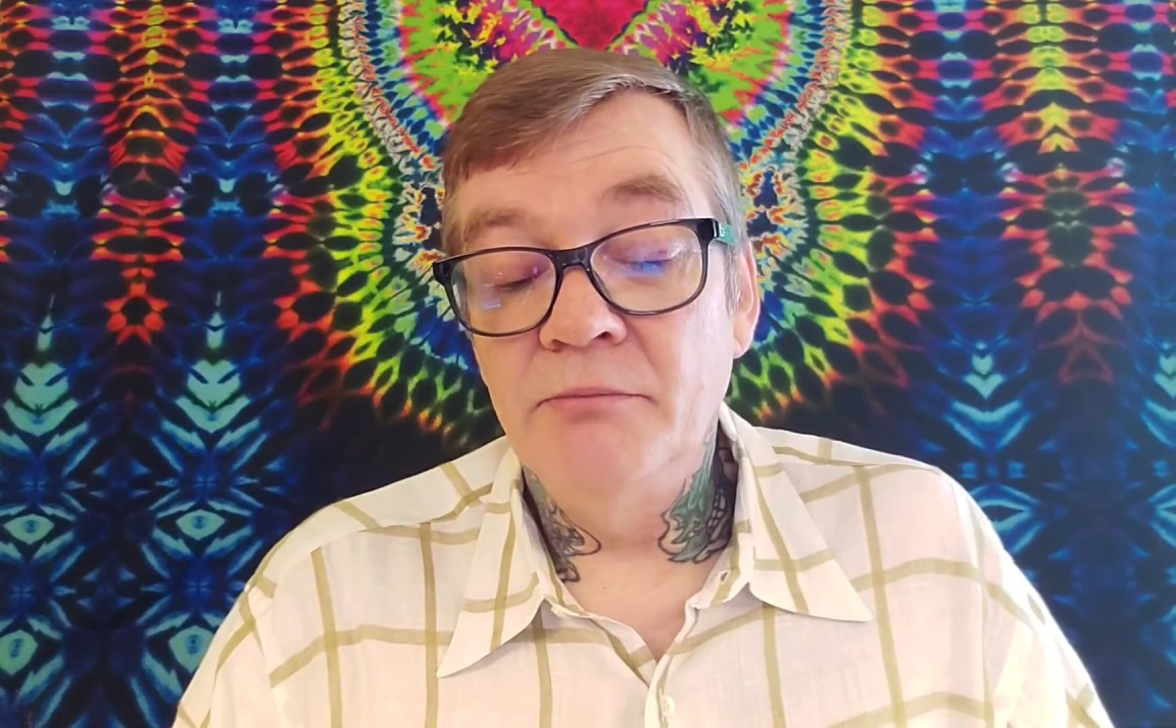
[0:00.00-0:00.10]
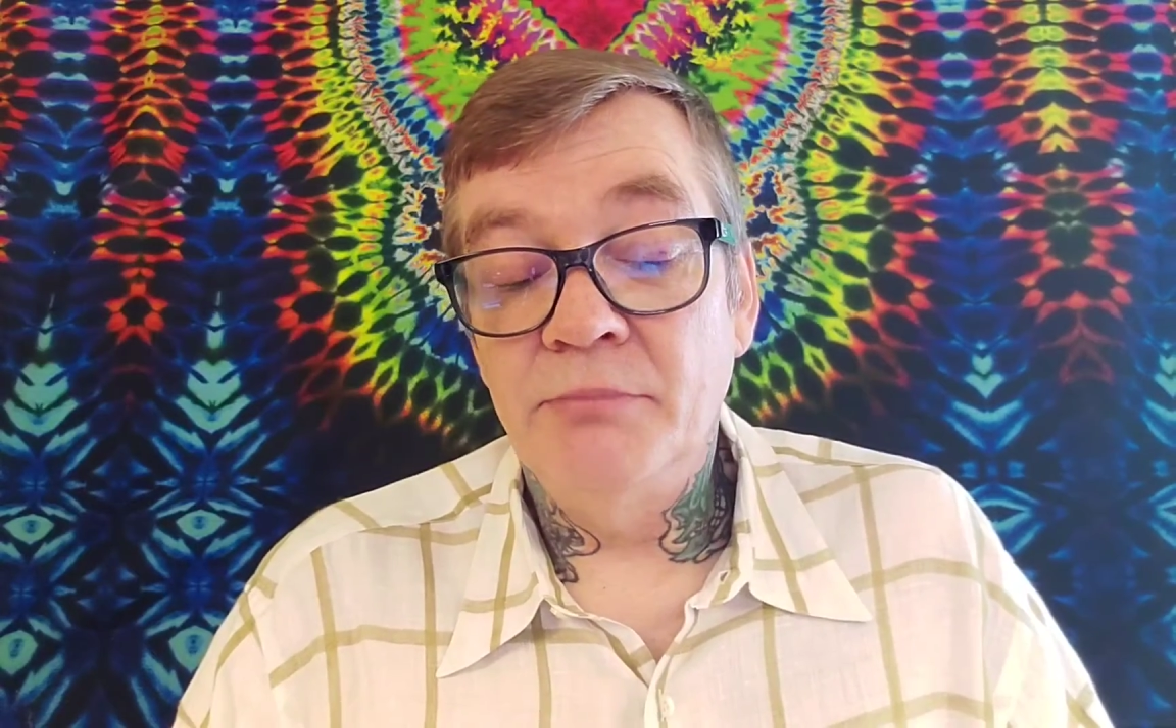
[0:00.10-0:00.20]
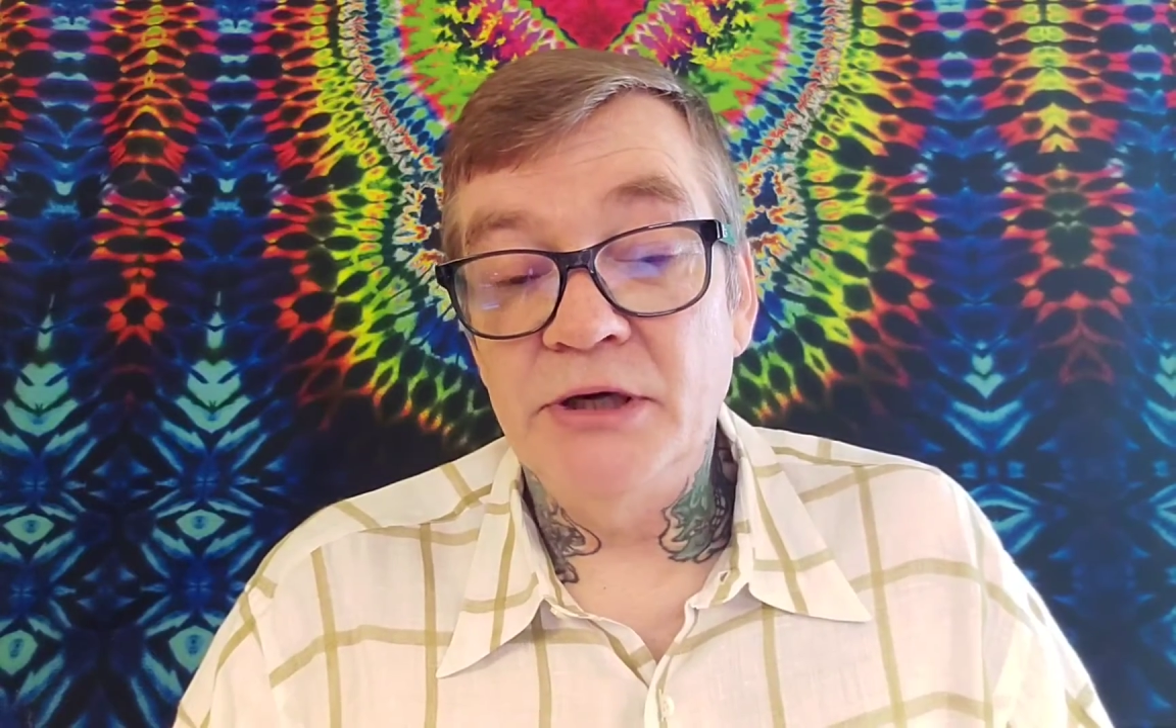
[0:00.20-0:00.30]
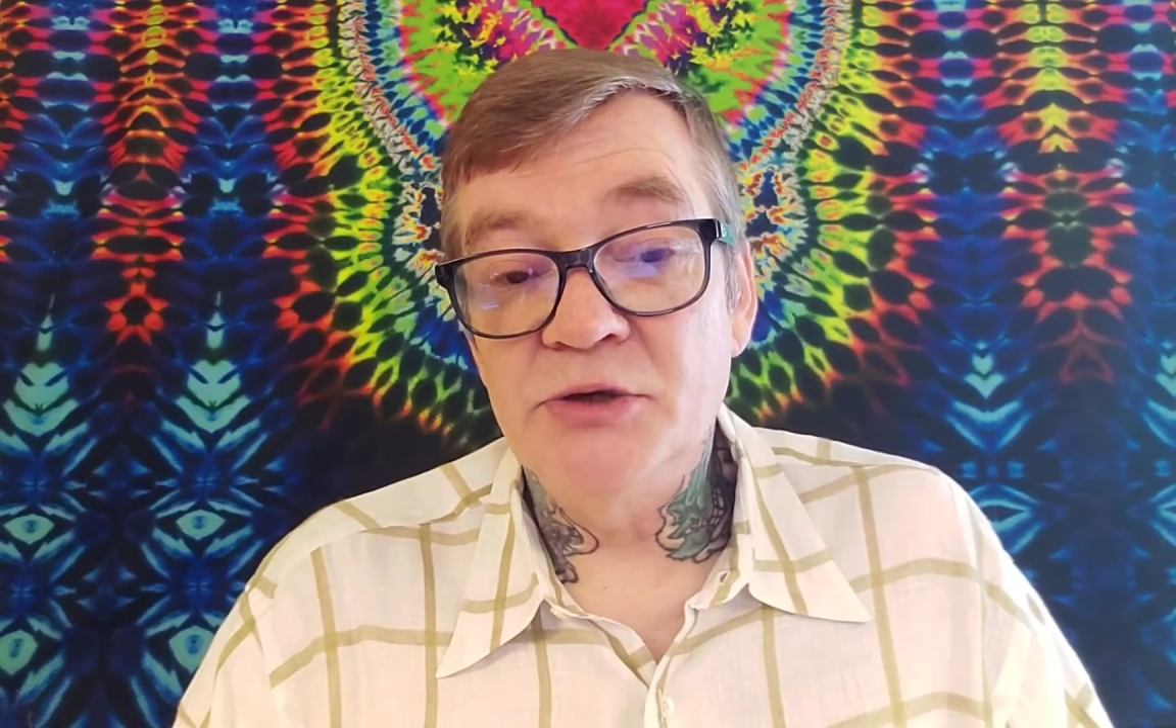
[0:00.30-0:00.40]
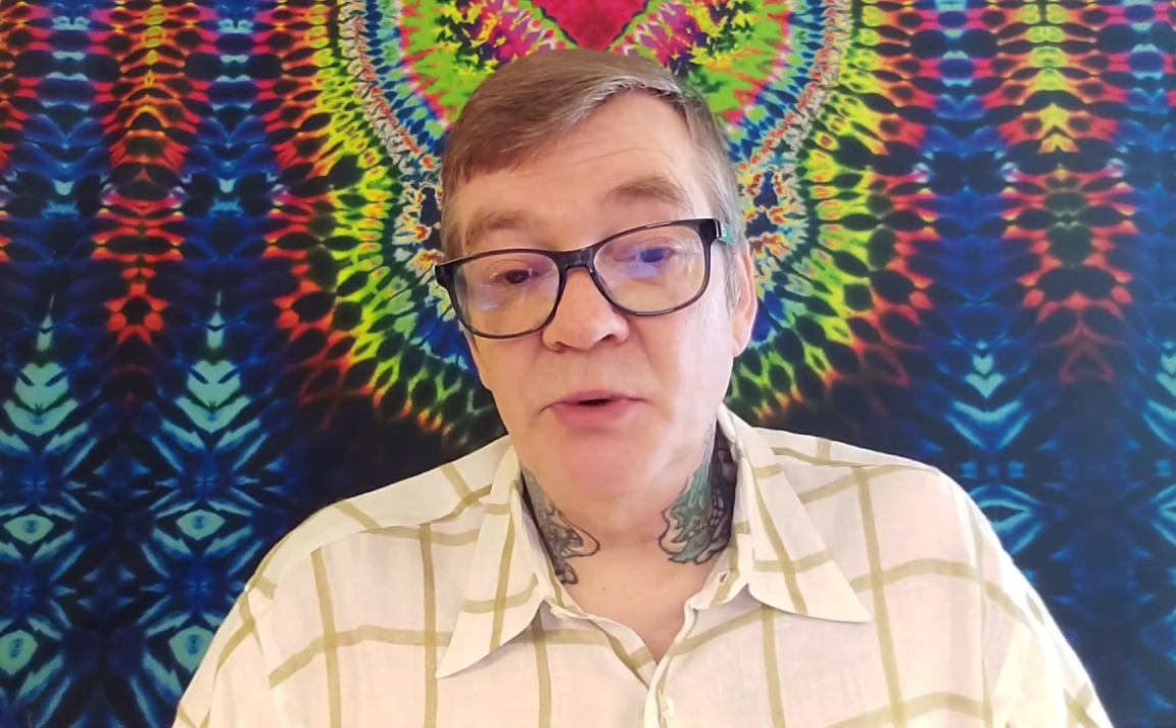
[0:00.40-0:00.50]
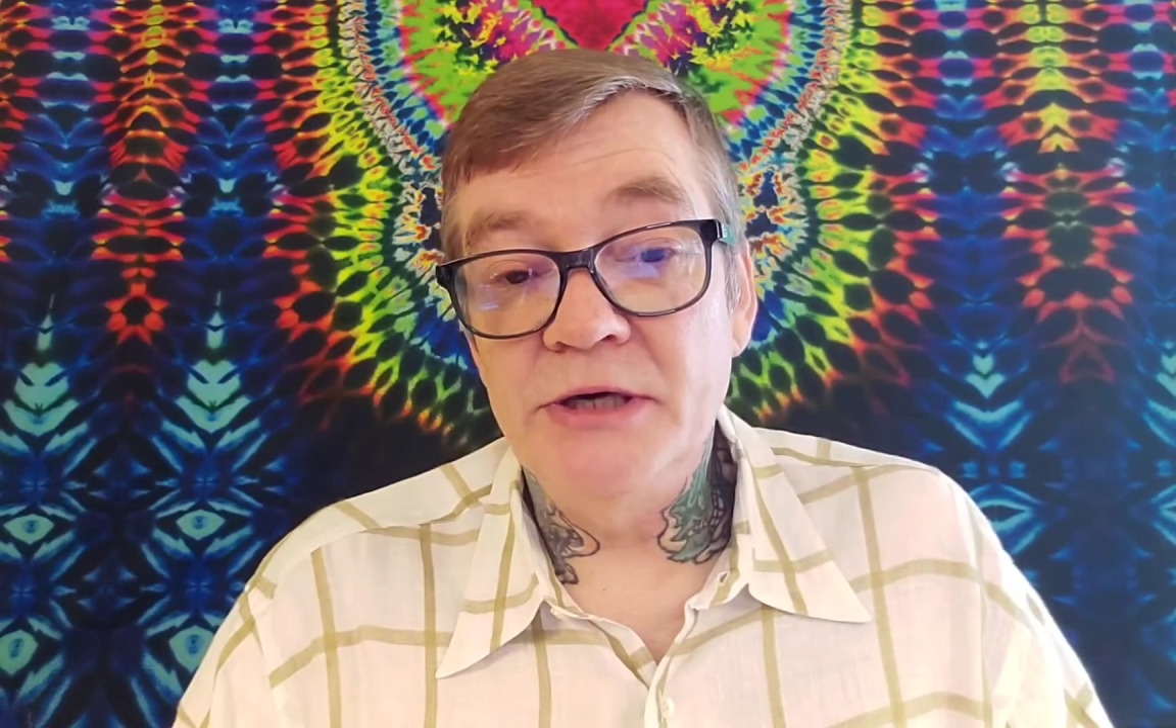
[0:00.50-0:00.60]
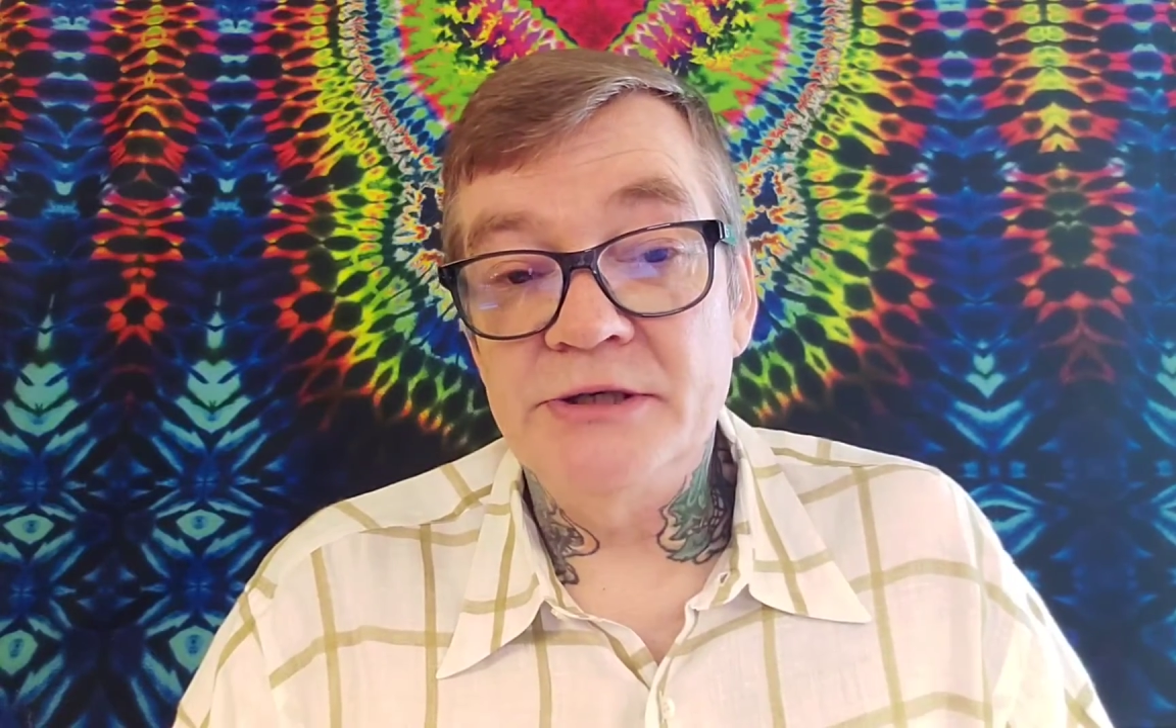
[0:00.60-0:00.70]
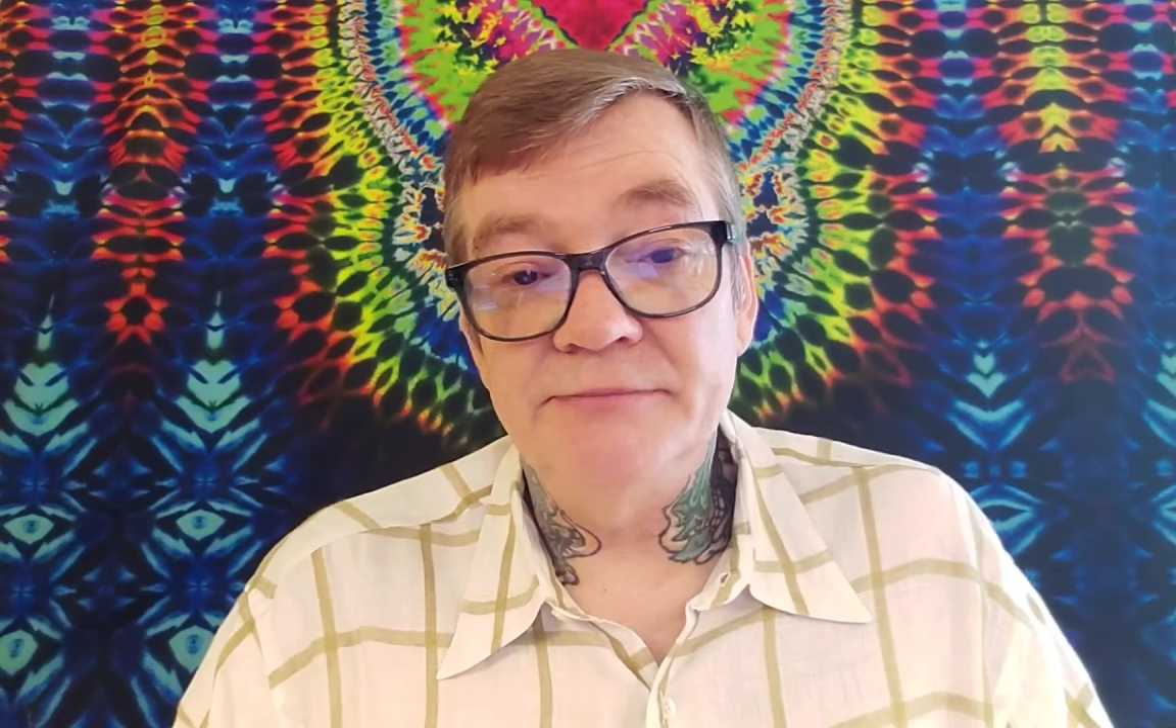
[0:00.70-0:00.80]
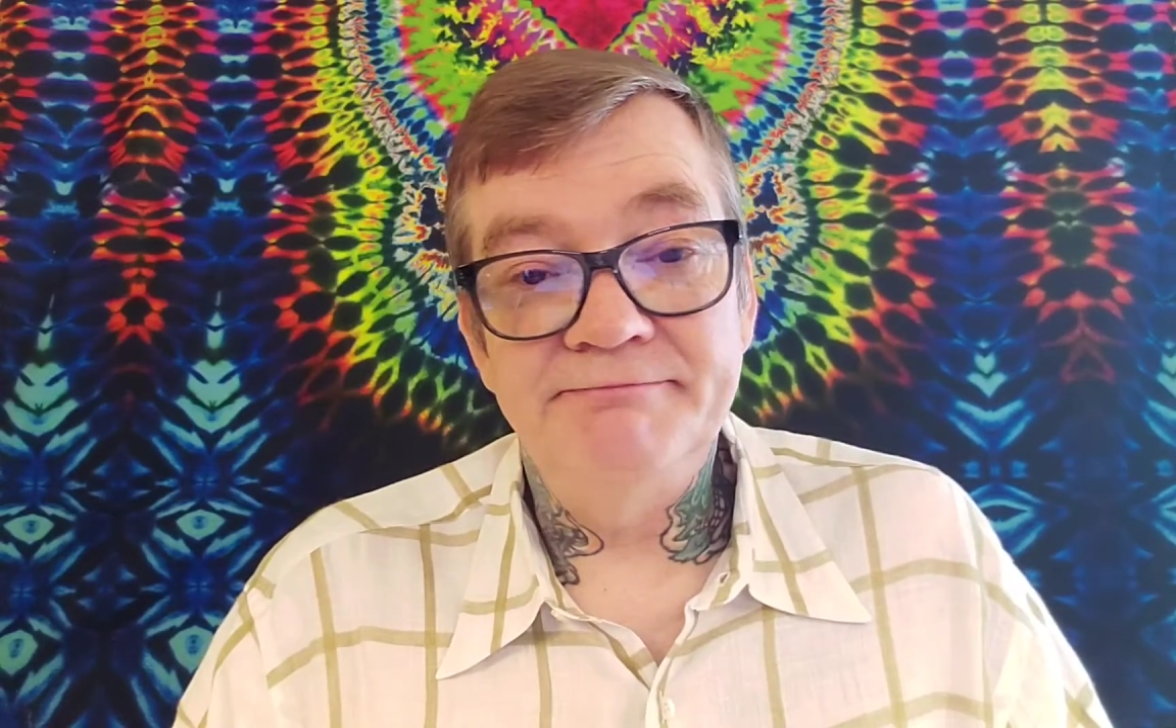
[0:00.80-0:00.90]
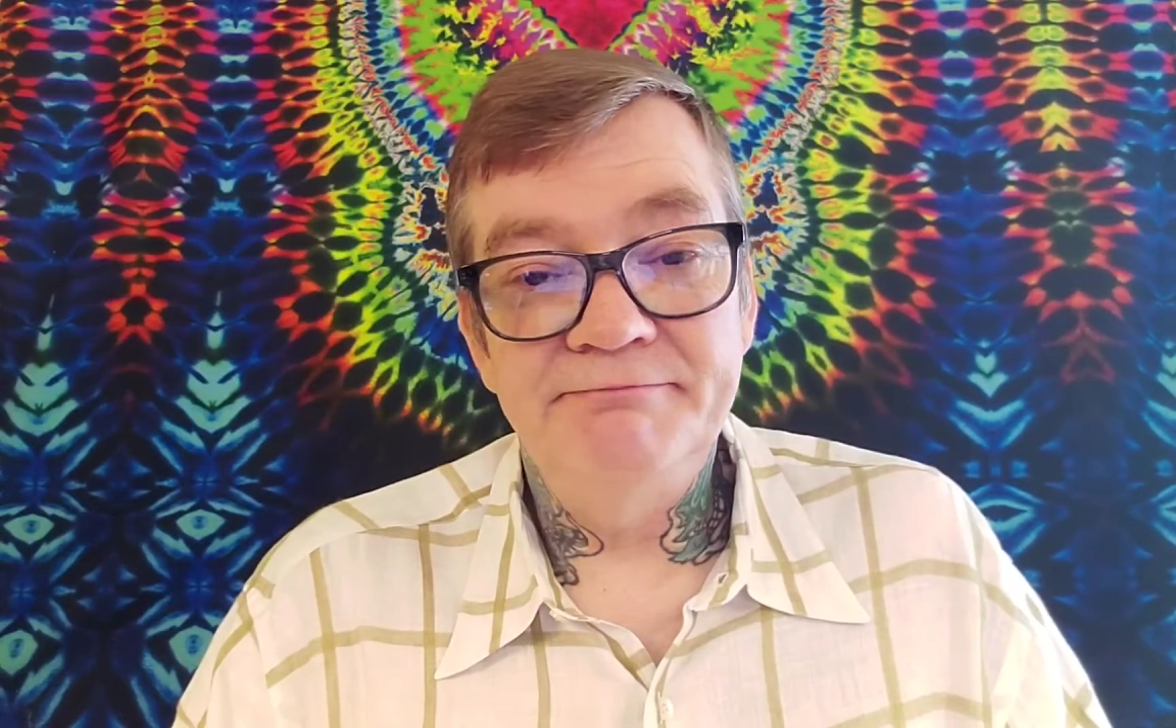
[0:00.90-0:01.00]

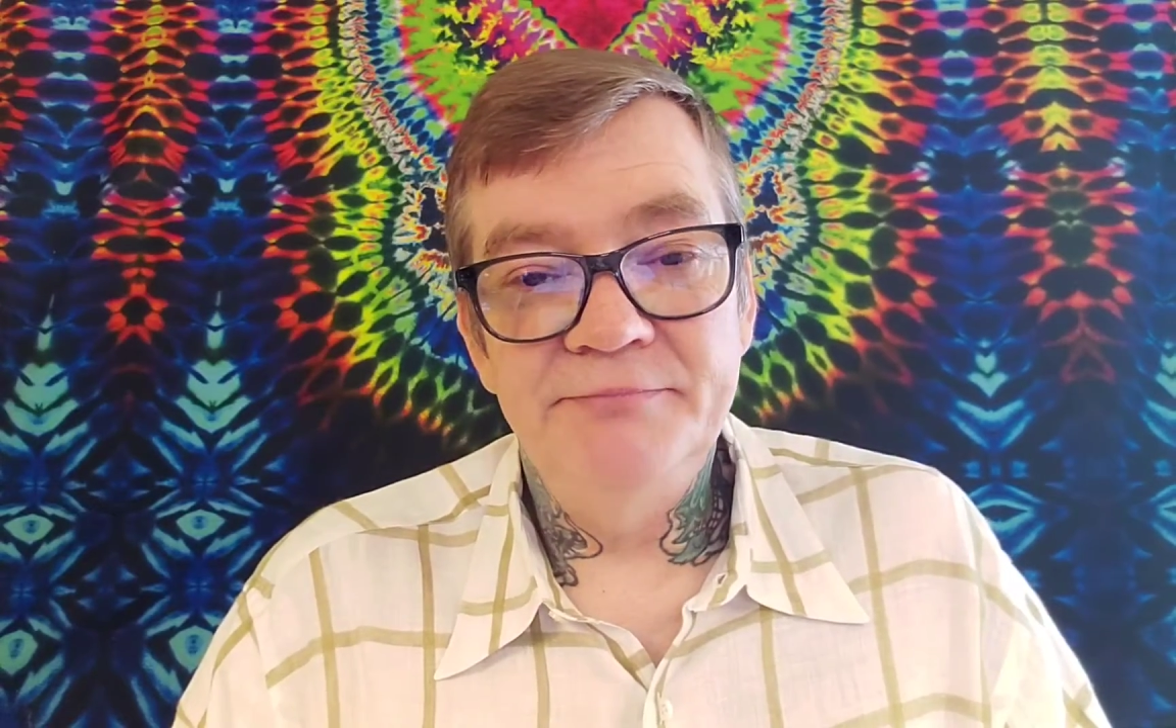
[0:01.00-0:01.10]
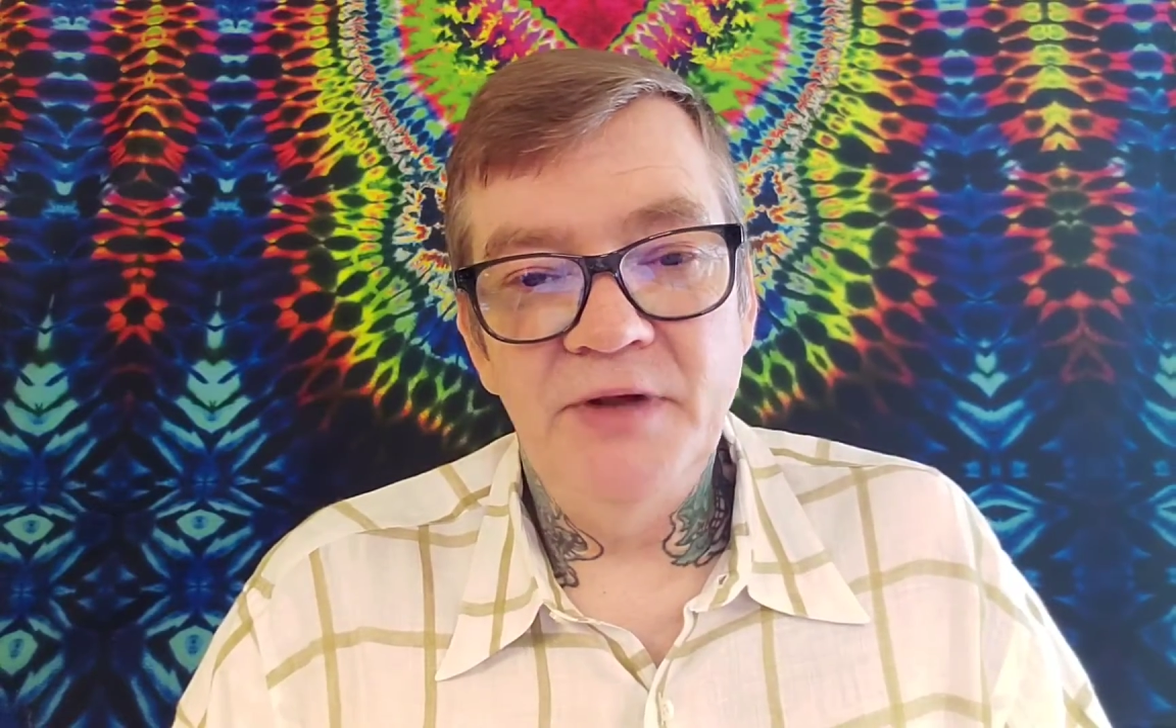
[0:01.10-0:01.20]
Punctuation.